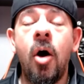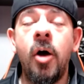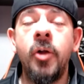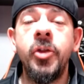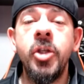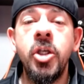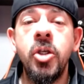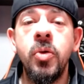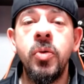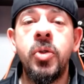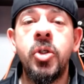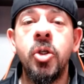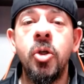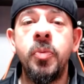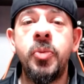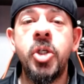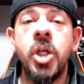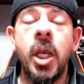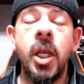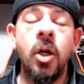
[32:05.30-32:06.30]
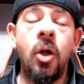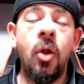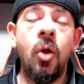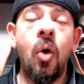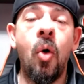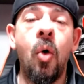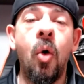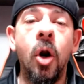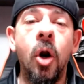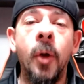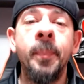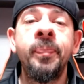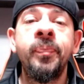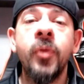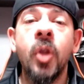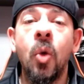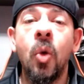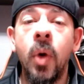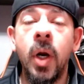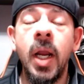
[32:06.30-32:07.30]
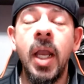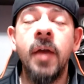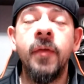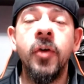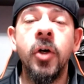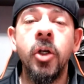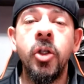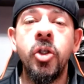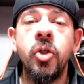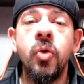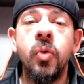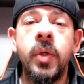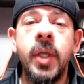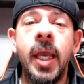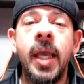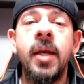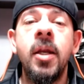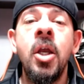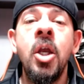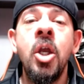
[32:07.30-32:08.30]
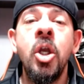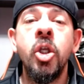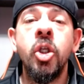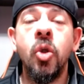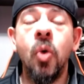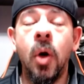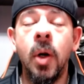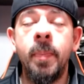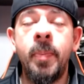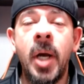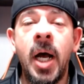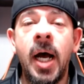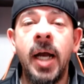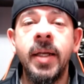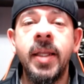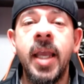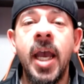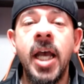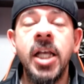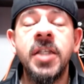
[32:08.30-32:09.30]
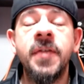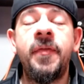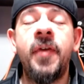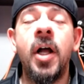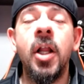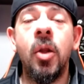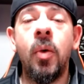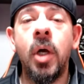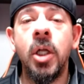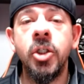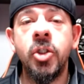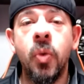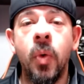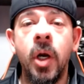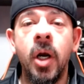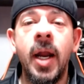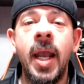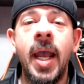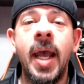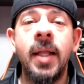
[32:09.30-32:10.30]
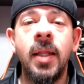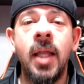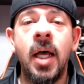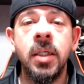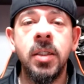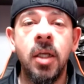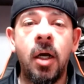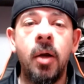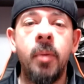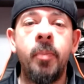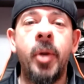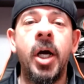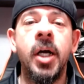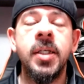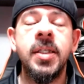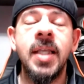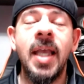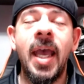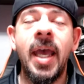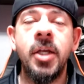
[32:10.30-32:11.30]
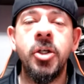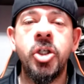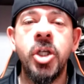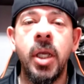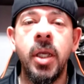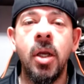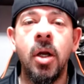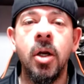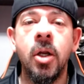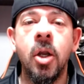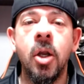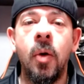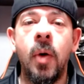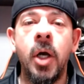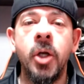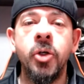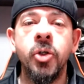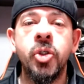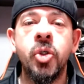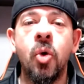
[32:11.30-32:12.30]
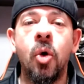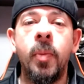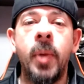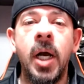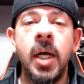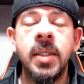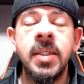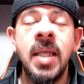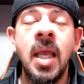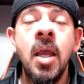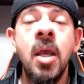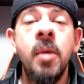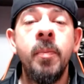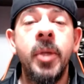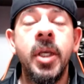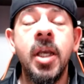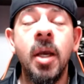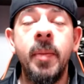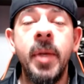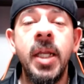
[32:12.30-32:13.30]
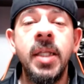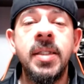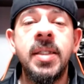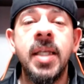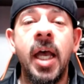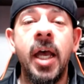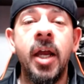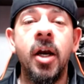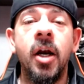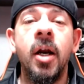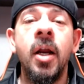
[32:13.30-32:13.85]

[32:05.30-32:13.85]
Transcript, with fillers: the YouTube channel or wherever you get your podcast. Follow on Twitter at LockedOnBucks, at @JYarko_Bucks. Become an insider